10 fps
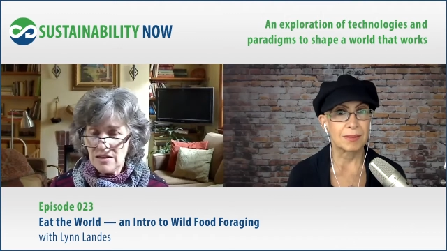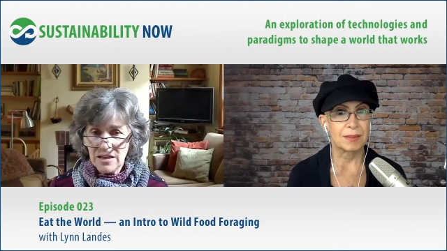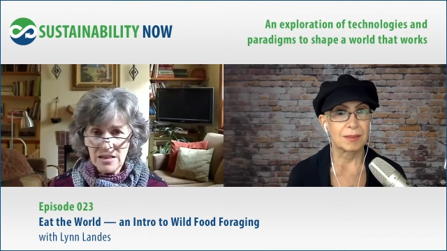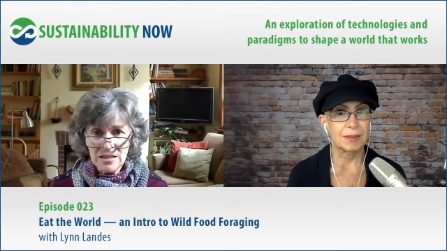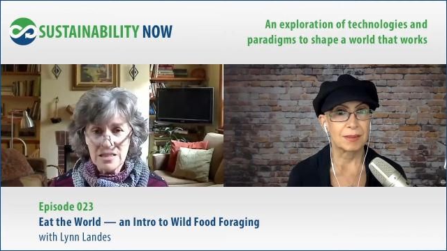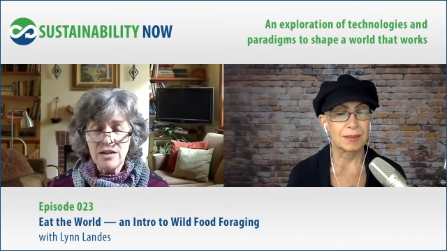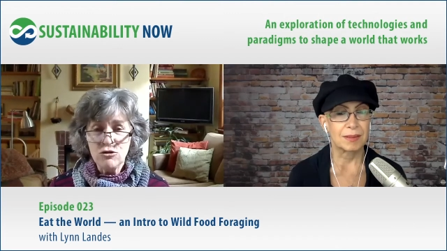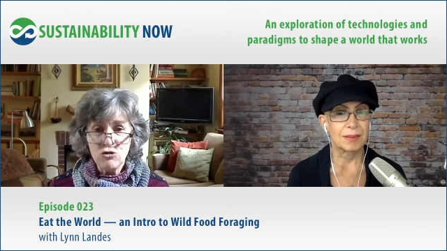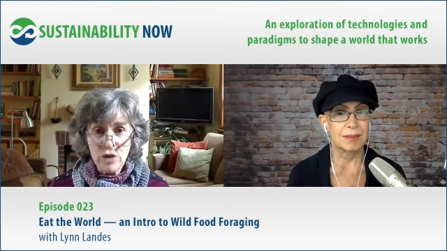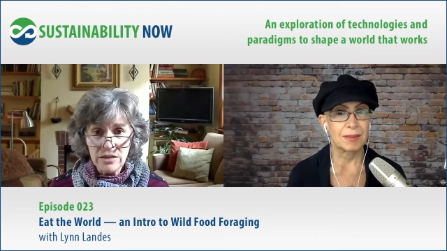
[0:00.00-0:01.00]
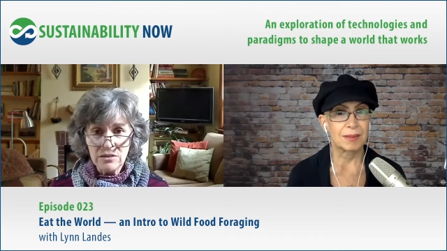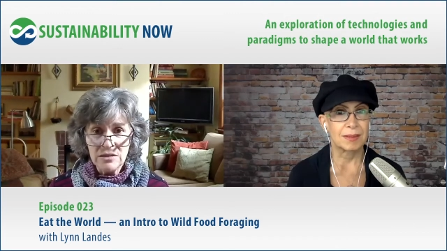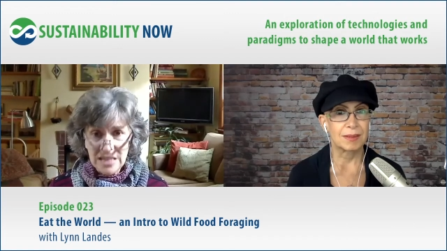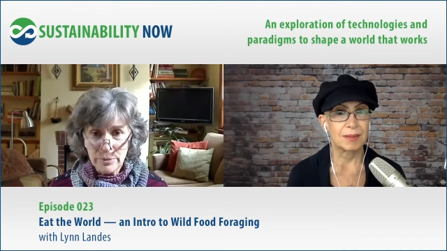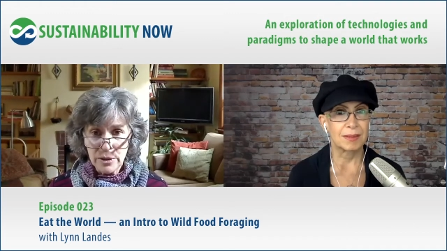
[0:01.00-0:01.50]
Speaker 1: It's like a trail
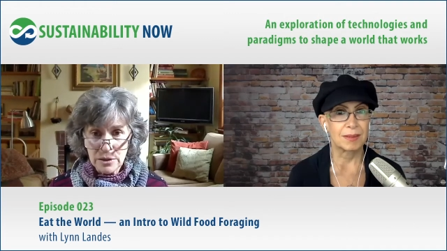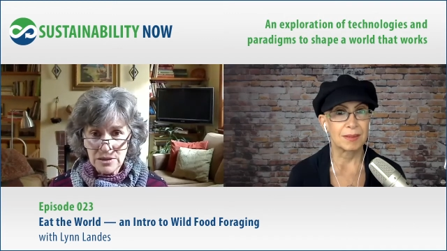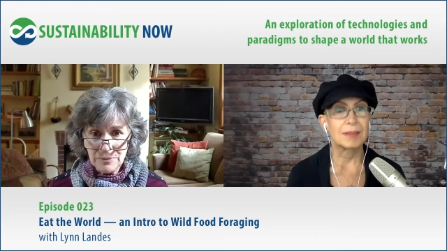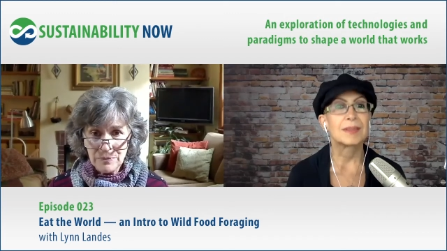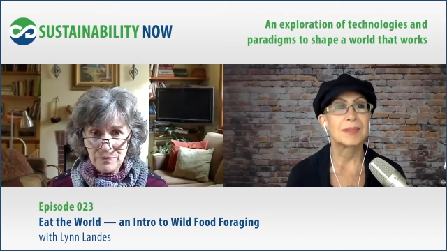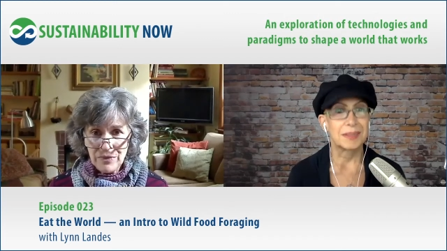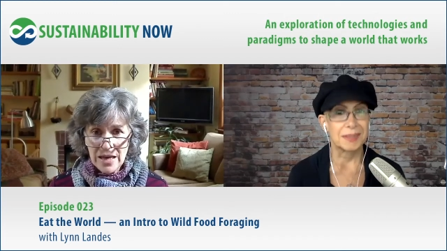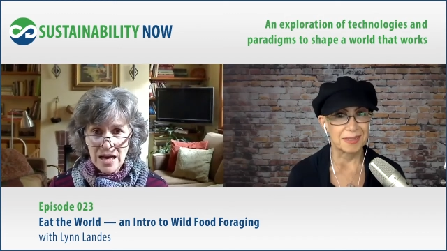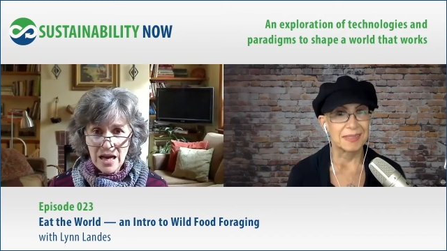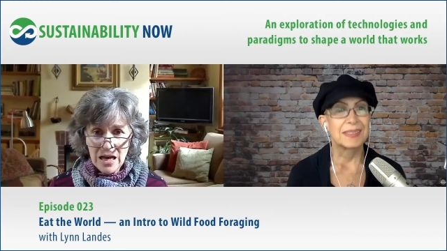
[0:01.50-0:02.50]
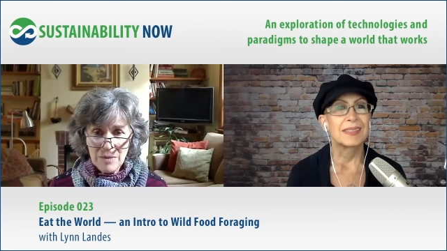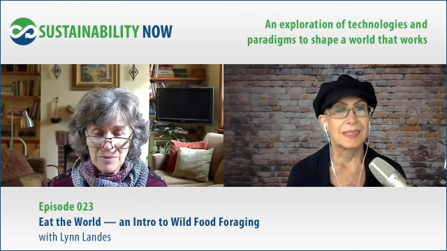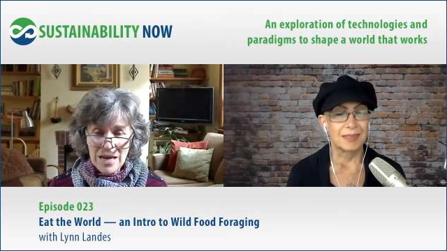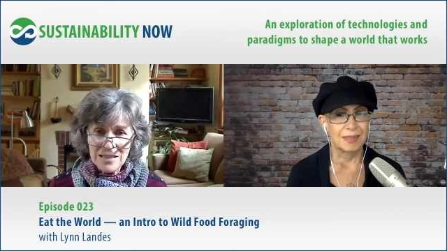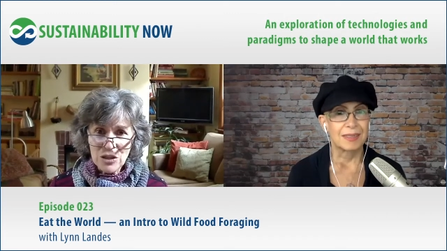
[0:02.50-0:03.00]
nibble. Um,
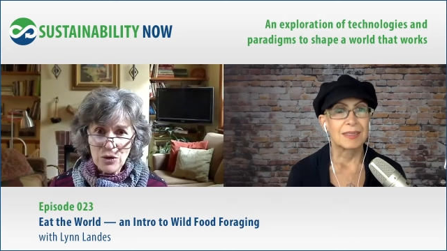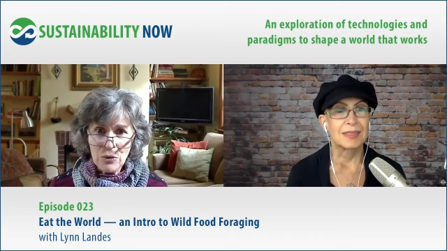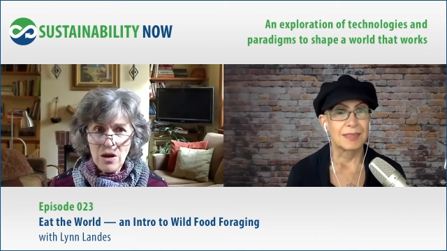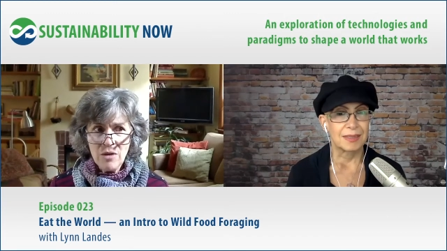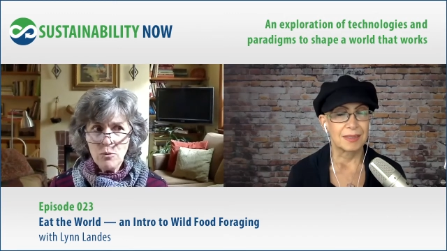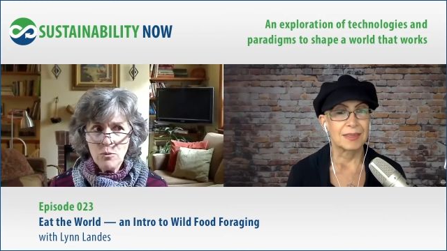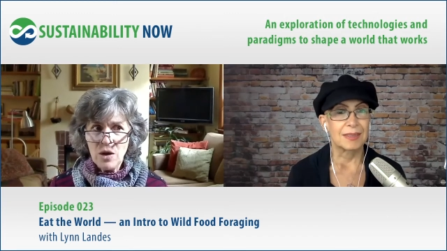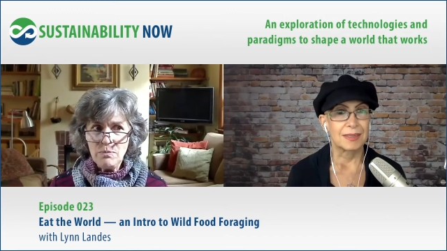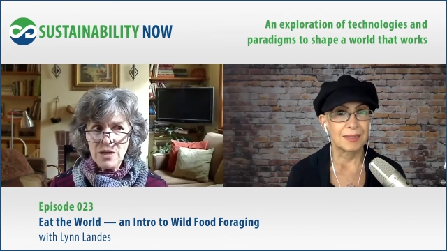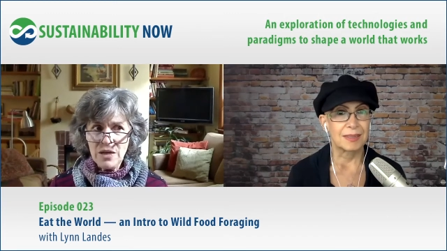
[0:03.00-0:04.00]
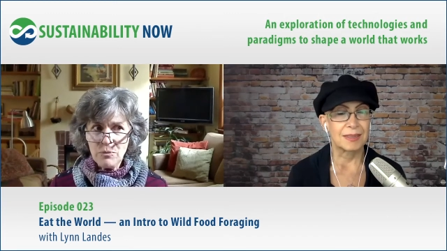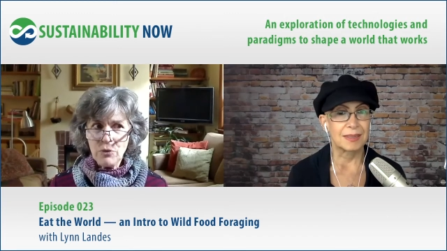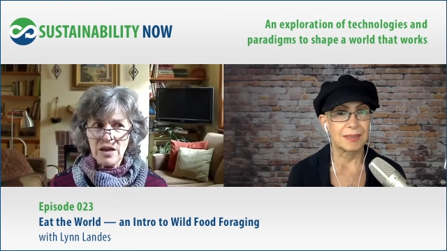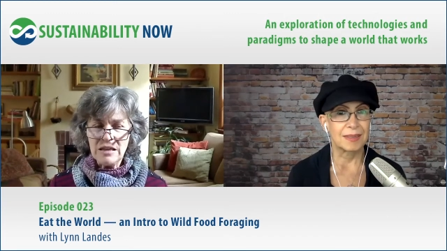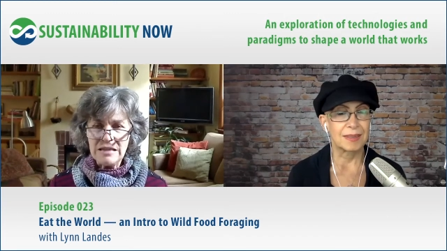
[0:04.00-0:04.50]
and so when people
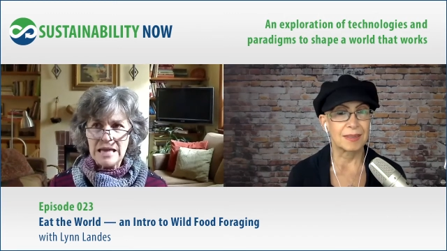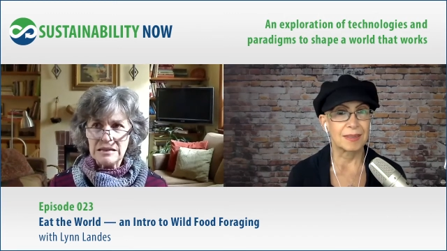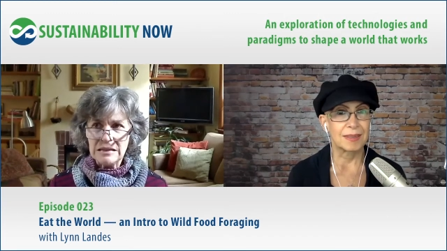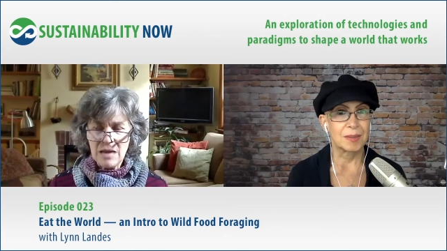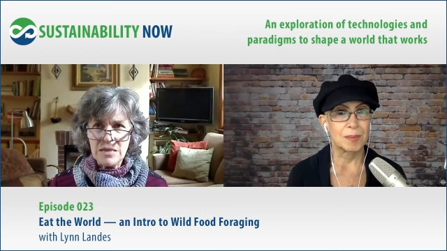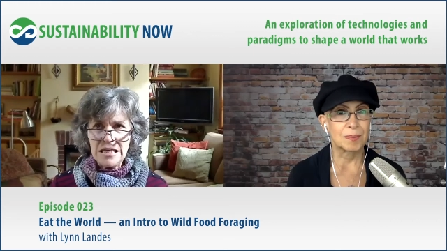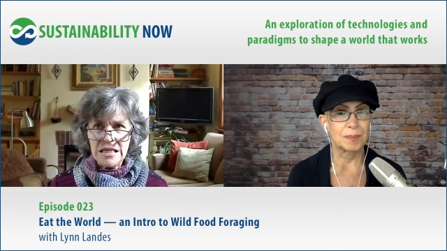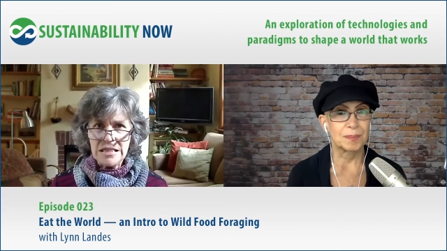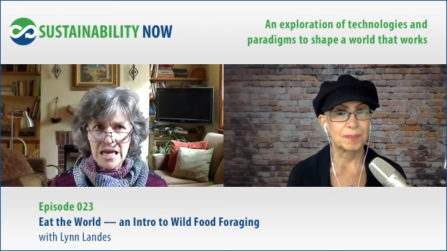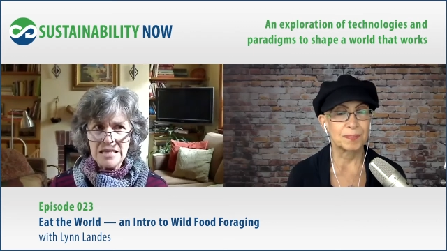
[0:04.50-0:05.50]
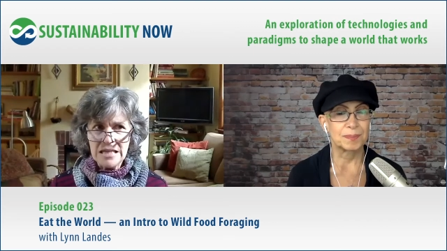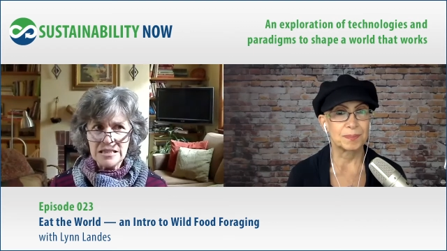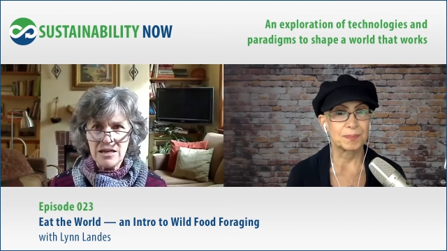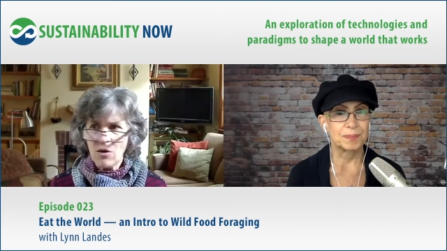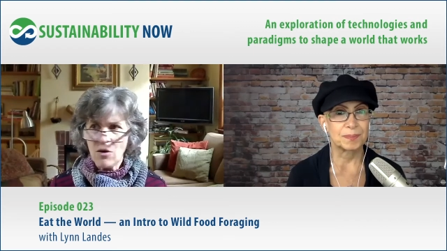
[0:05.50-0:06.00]
get that lemony taste,
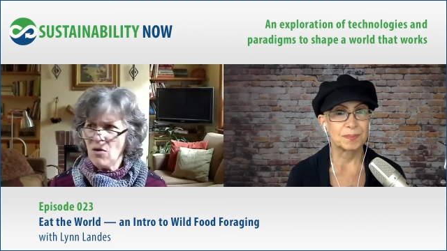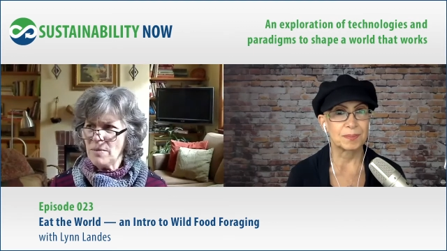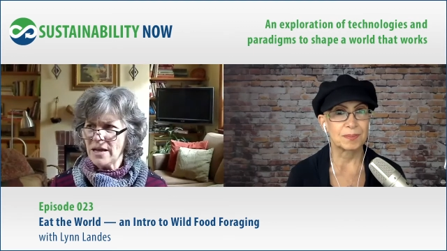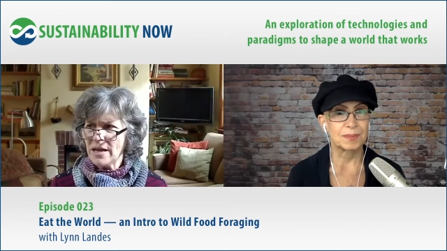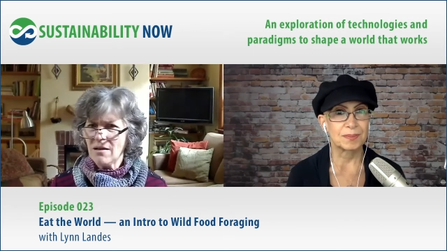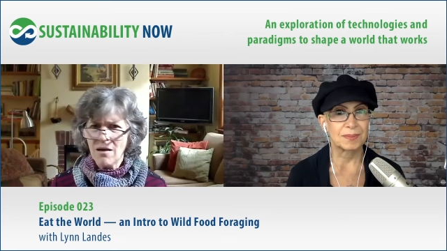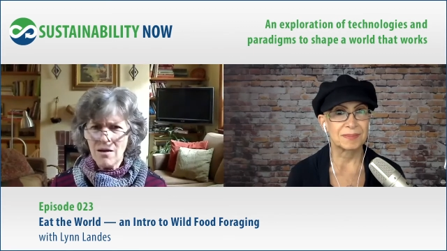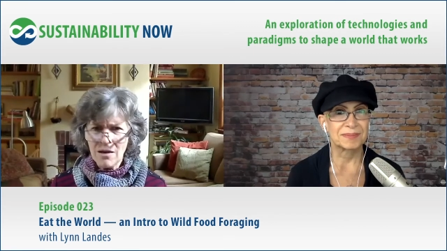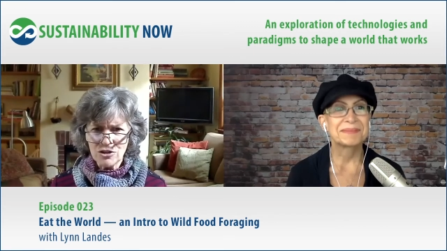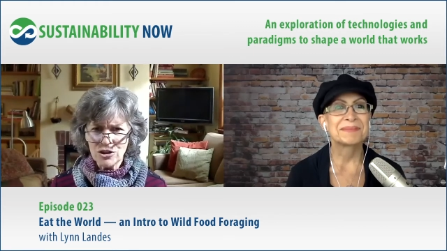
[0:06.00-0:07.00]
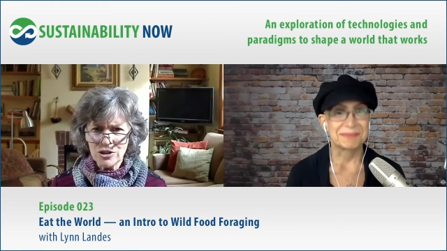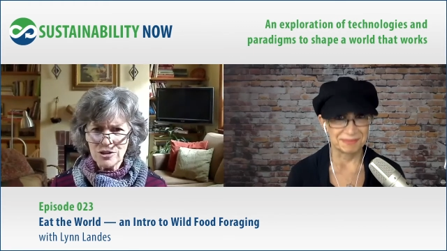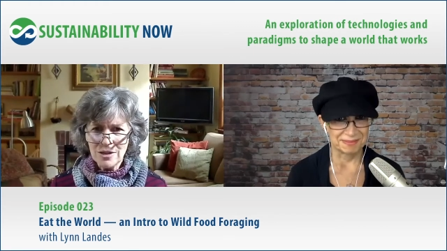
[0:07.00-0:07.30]
they go, oh my gosh,